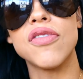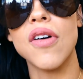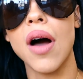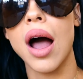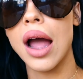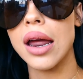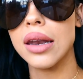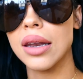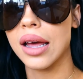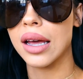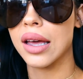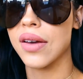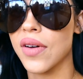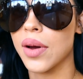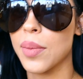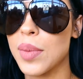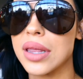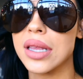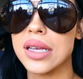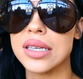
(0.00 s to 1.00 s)
fine like if
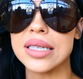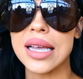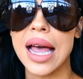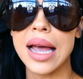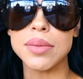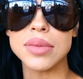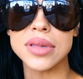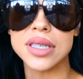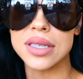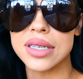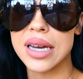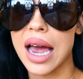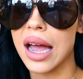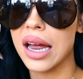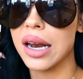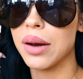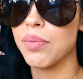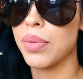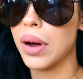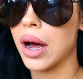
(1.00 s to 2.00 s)
I'm in the same
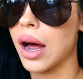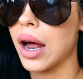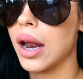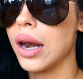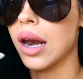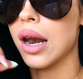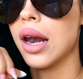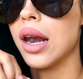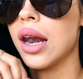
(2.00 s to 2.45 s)
state, but